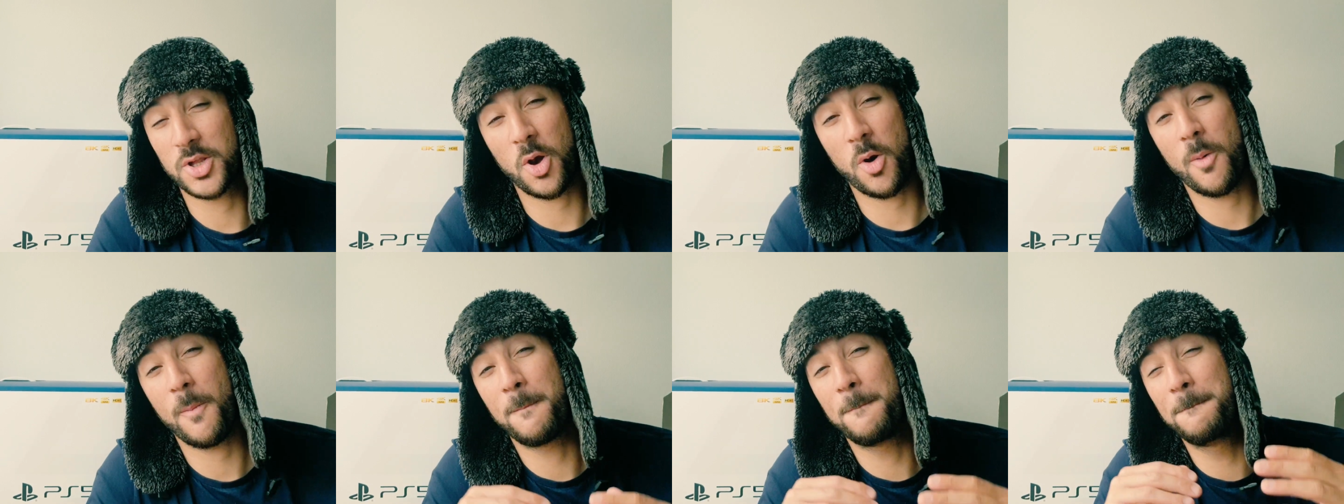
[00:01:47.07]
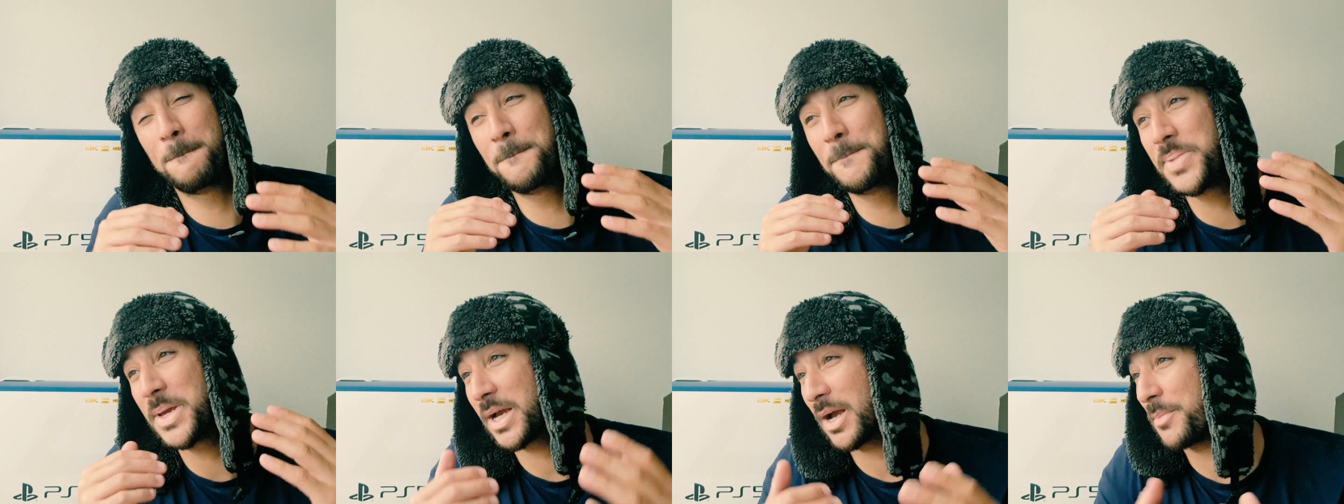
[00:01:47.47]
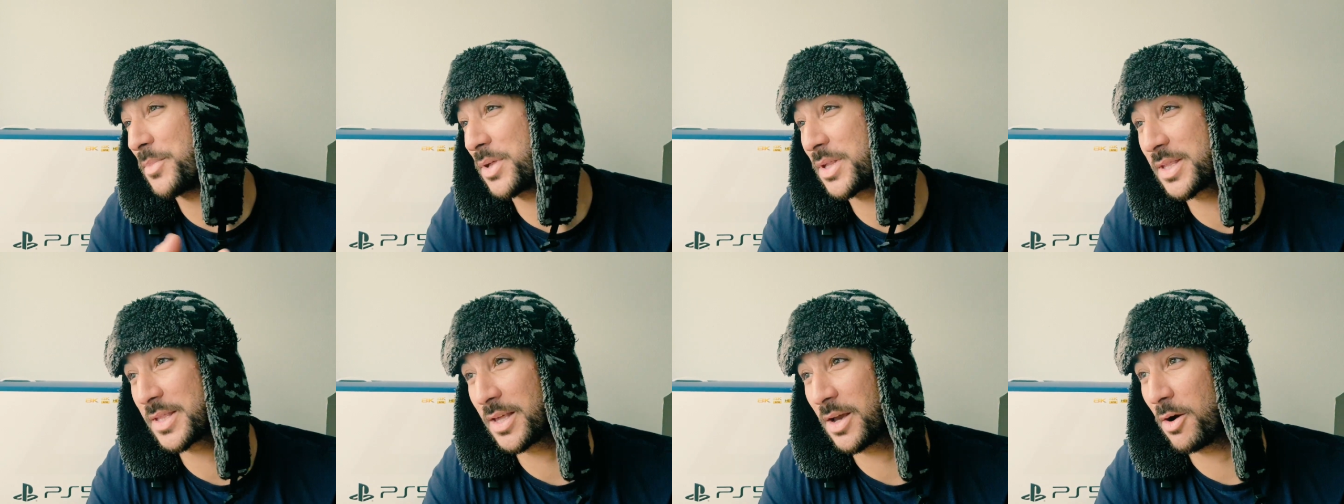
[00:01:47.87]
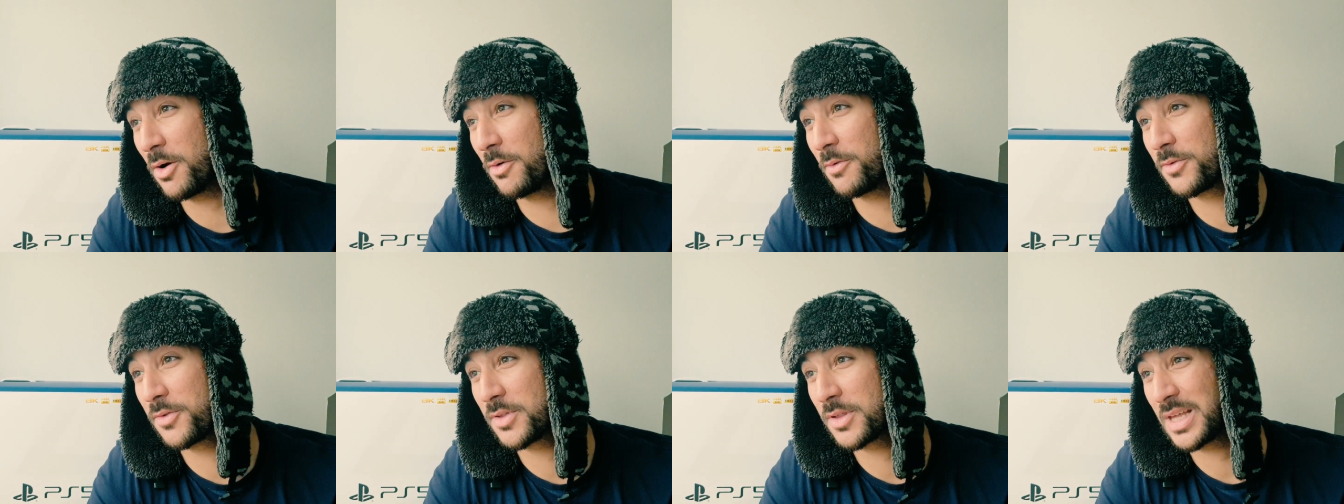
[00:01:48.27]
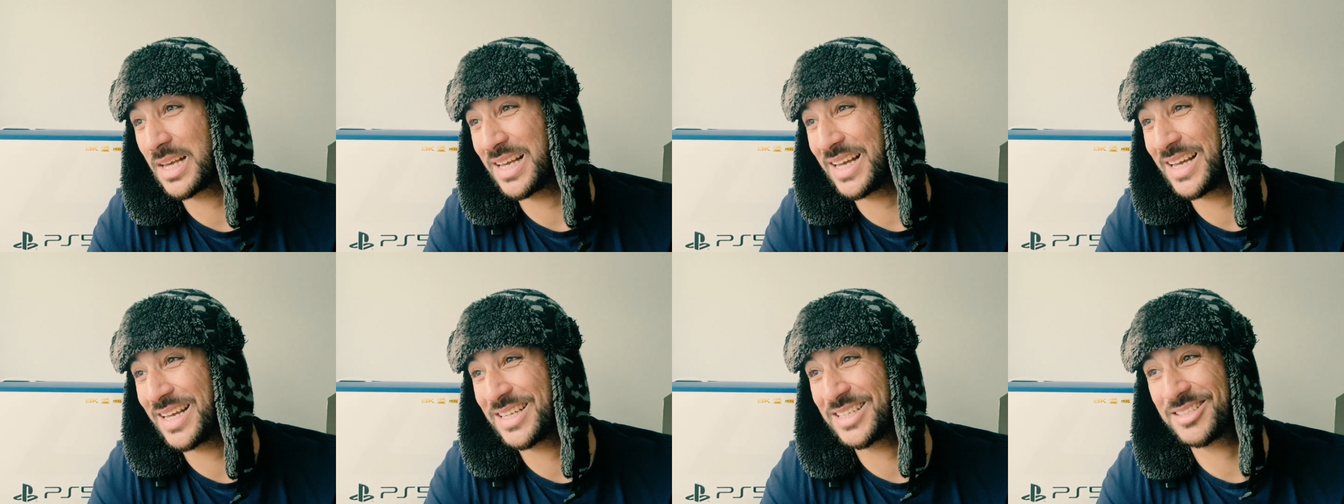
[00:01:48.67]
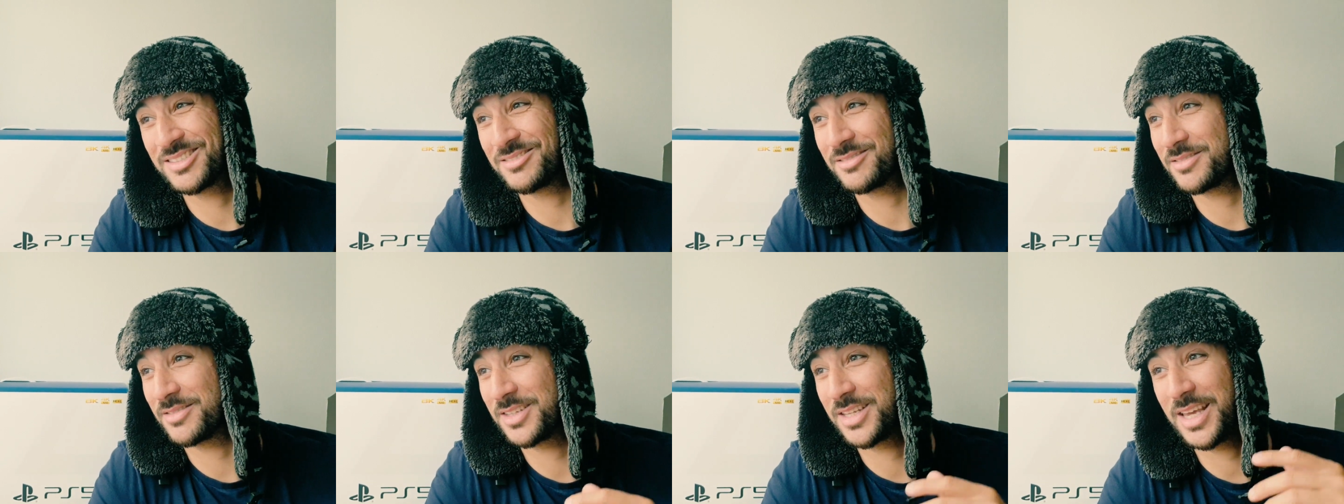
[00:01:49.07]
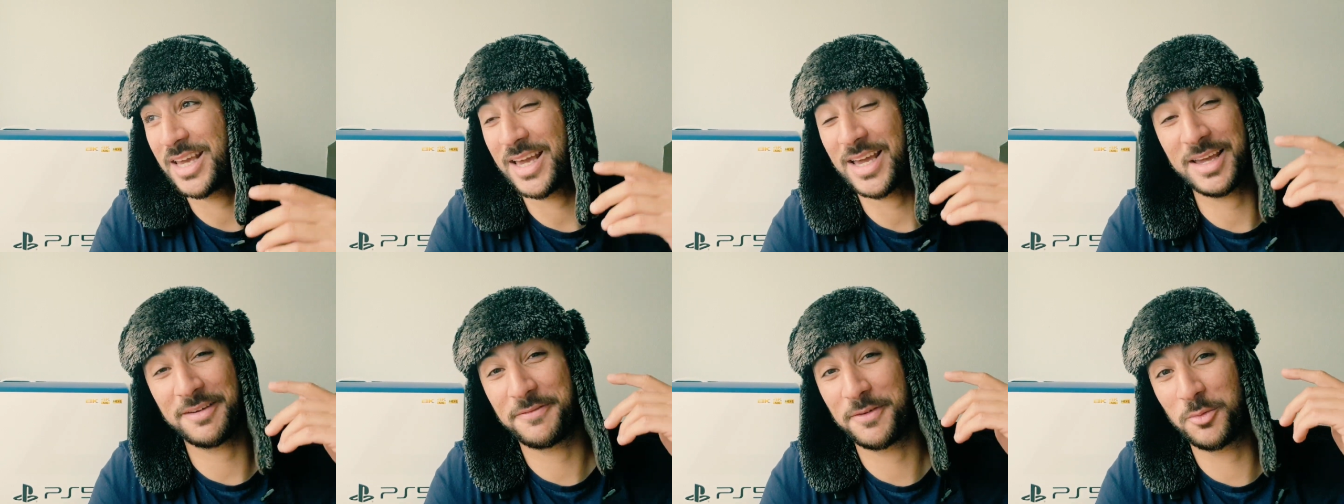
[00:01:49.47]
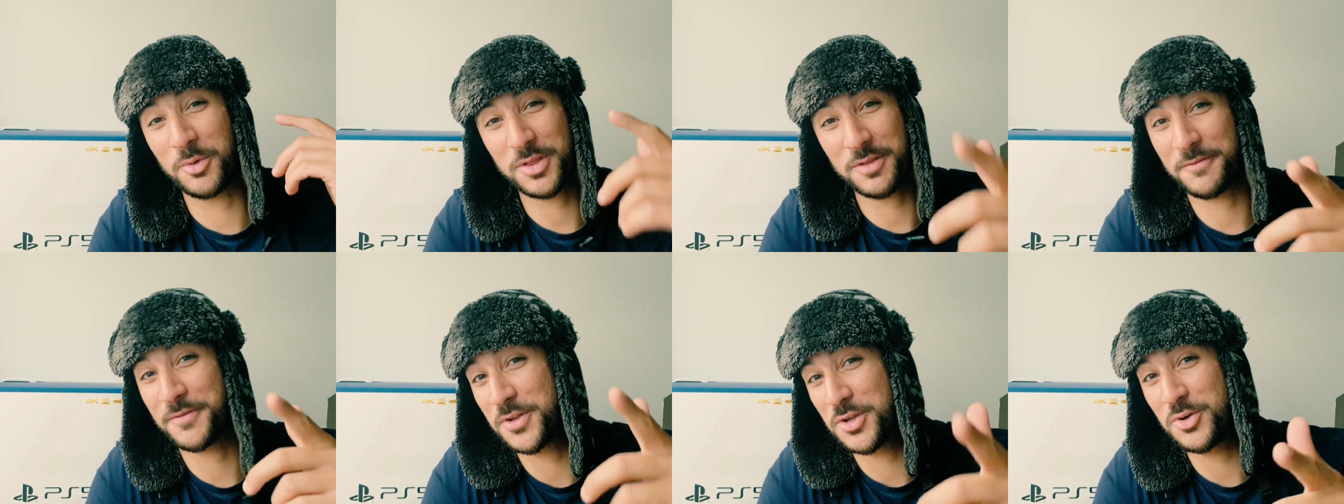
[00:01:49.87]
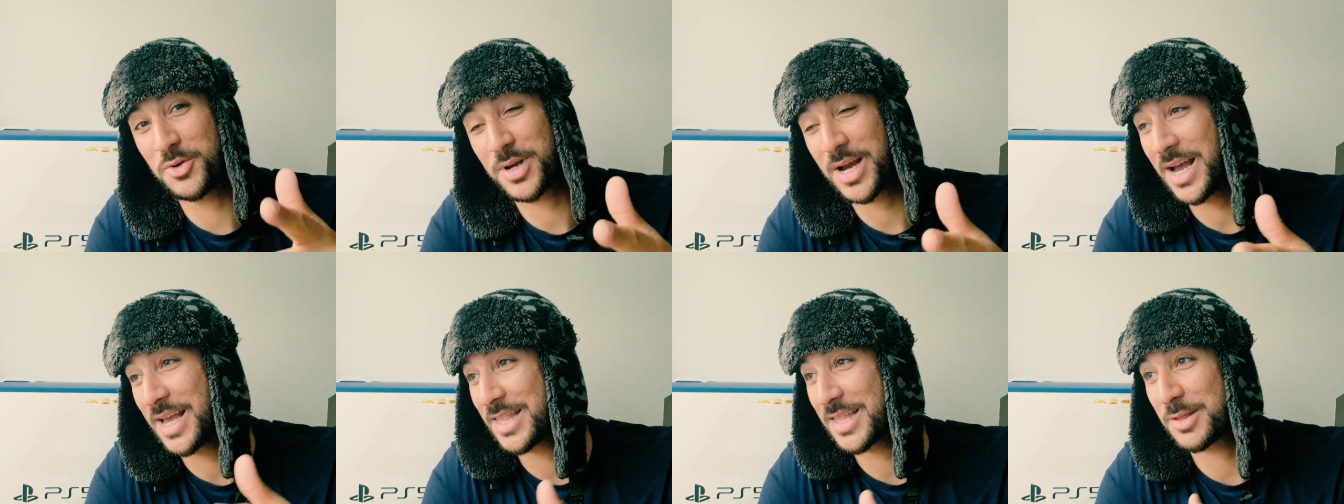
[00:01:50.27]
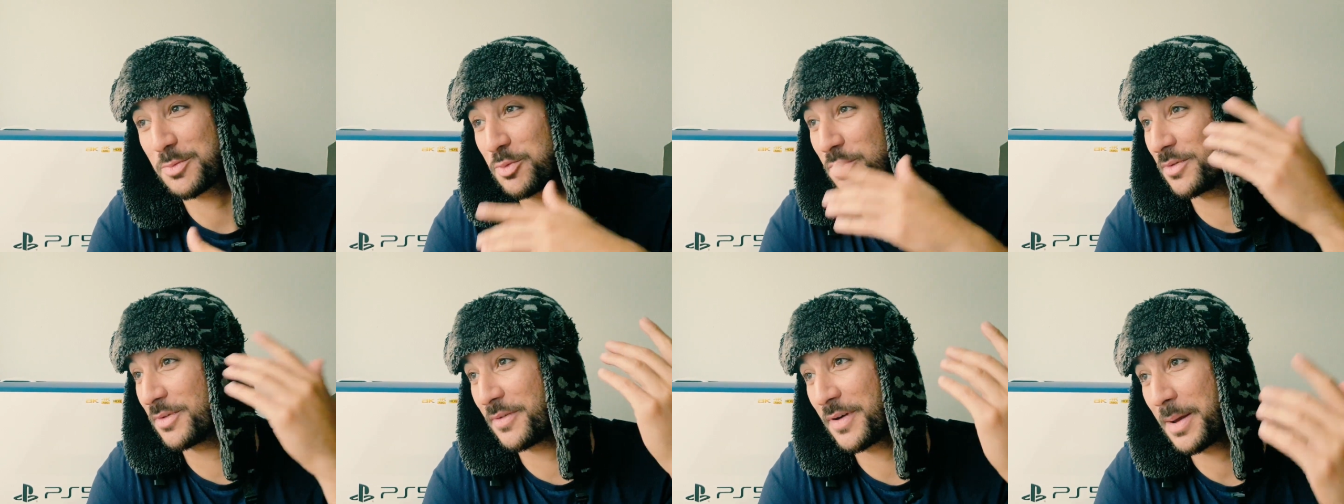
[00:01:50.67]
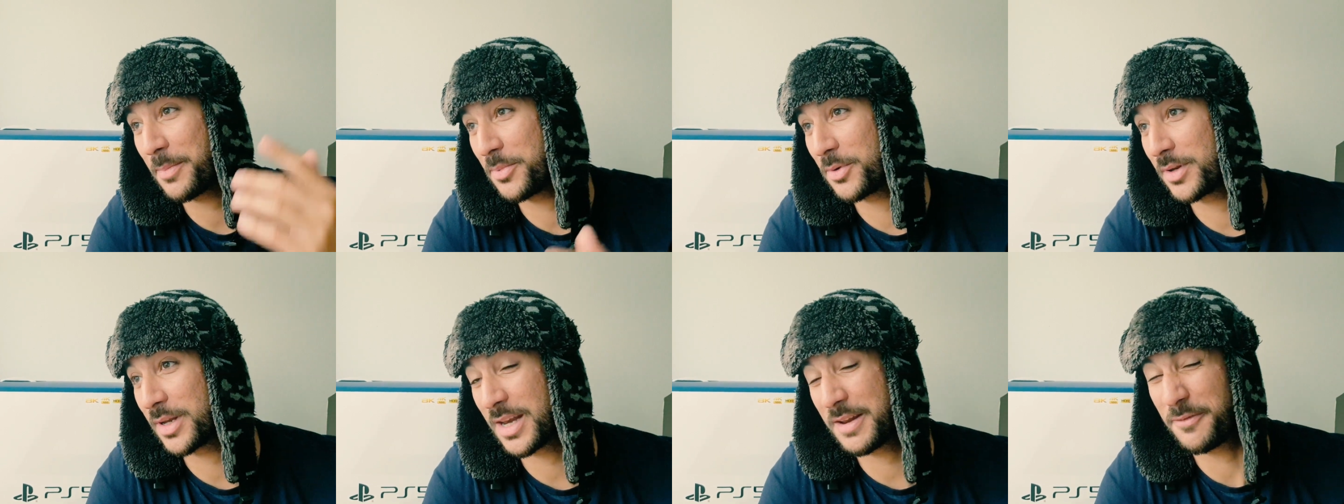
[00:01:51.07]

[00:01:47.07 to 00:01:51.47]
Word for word: So big up yourselves and yeah, if it wasn't for you guys, this wouldn't have happened.